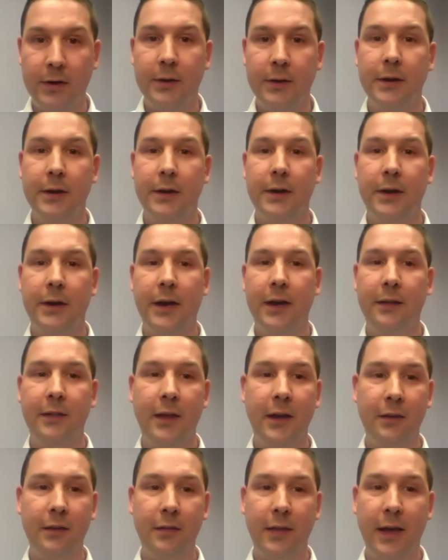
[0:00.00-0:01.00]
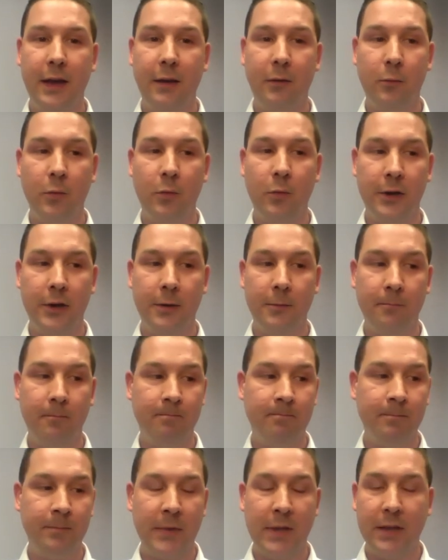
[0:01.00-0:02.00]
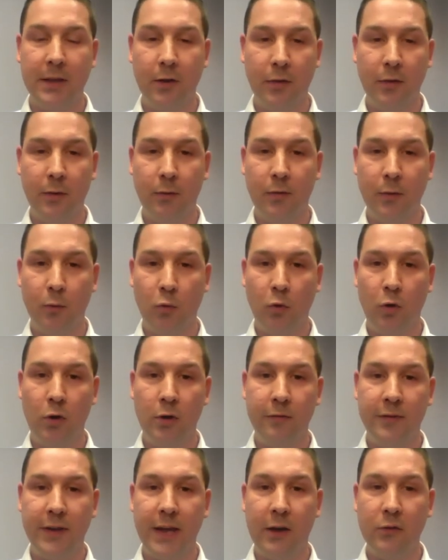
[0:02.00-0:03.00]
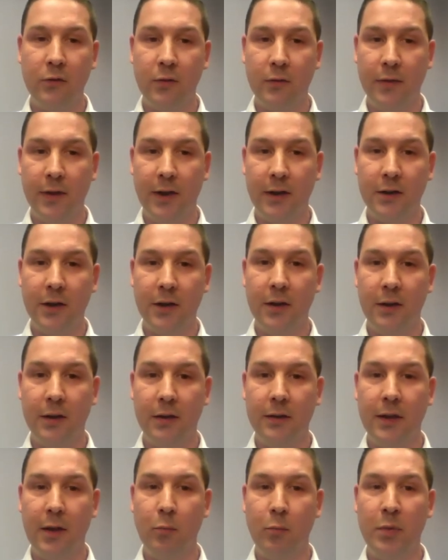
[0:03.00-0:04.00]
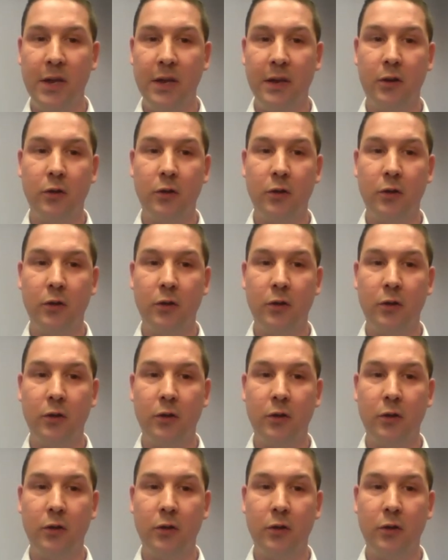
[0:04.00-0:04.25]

I think that the role of council there can be